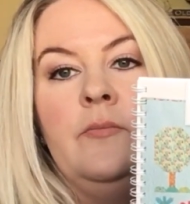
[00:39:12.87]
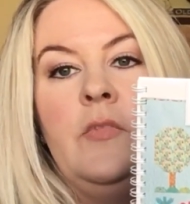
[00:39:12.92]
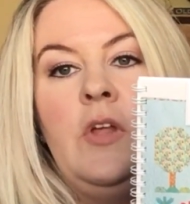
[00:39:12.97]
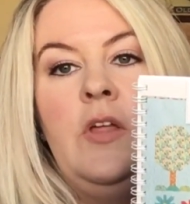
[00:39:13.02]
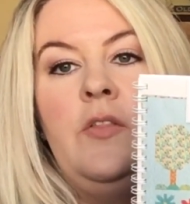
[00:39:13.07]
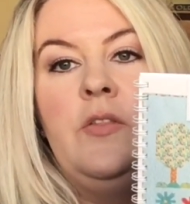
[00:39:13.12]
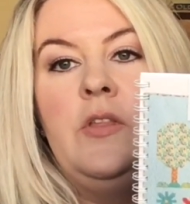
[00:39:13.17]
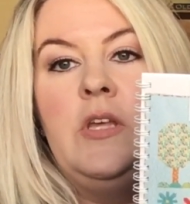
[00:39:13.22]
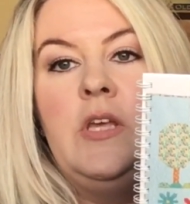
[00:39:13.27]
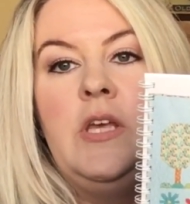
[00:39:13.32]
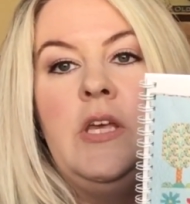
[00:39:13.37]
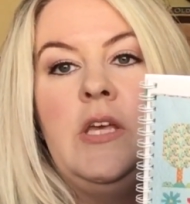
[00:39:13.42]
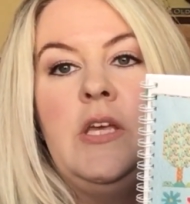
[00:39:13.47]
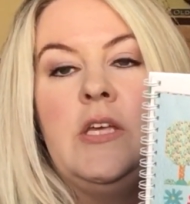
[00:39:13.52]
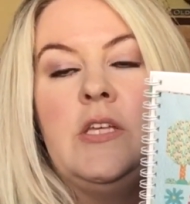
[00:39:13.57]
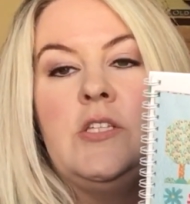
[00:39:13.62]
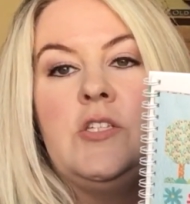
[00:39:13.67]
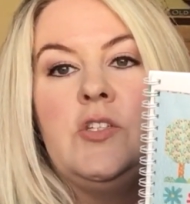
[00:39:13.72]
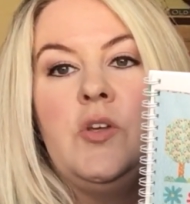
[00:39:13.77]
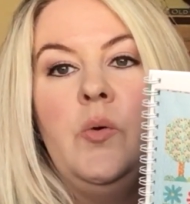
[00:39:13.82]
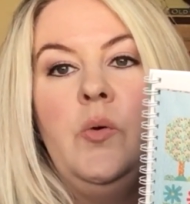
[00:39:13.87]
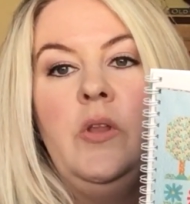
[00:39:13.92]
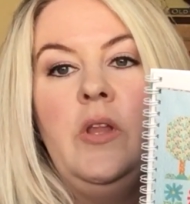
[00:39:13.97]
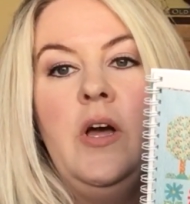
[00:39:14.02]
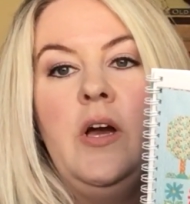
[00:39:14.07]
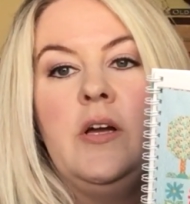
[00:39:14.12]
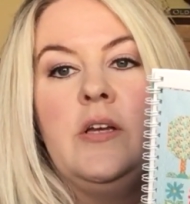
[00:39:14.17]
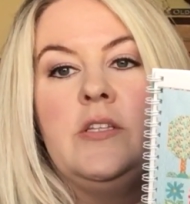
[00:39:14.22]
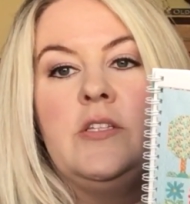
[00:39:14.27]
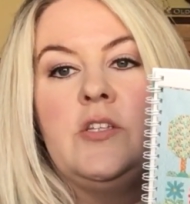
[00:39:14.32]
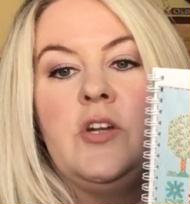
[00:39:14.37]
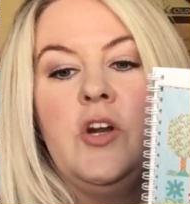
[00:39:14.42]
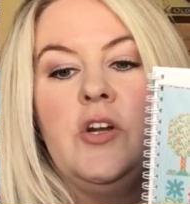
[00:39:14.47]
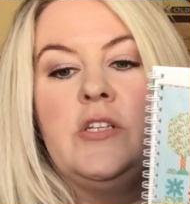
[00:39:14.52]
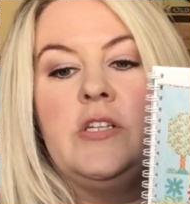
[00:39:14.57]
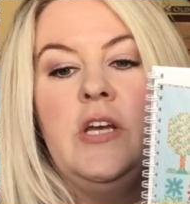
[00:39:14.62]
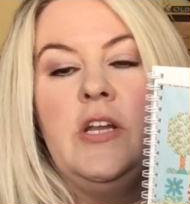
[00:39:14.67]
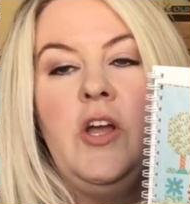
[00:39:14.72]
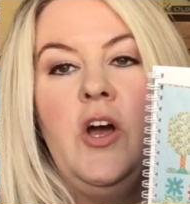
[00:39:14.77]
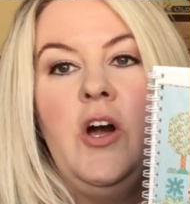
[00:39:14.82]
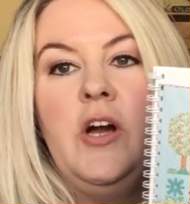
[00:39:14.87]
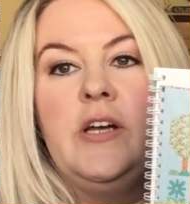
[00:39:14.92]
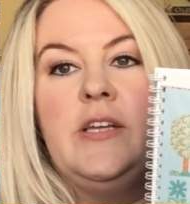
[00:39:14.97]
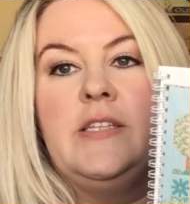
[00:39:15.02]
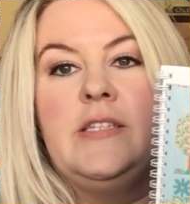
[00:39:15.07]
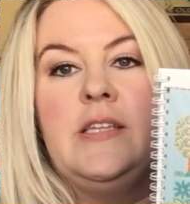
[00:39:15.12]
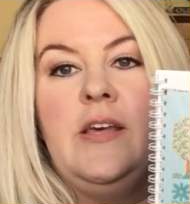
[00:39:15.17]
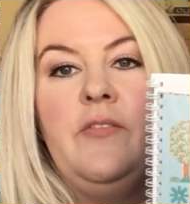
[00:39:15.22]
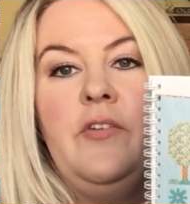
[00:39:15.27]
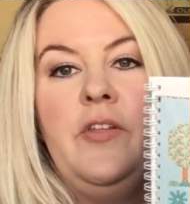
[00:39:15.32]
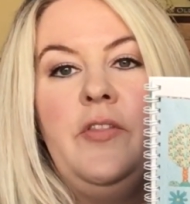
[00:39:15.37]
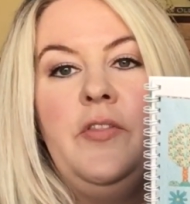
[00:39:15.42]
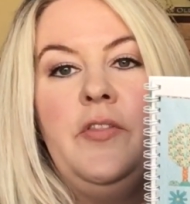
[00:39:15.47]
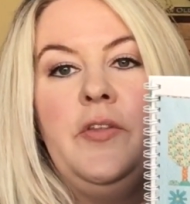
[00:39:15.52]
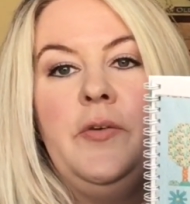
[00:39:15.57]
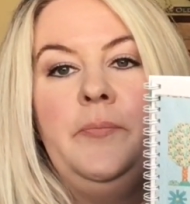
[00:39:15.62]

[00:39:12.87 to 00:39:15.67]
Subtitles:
The sew along starts on August 7th.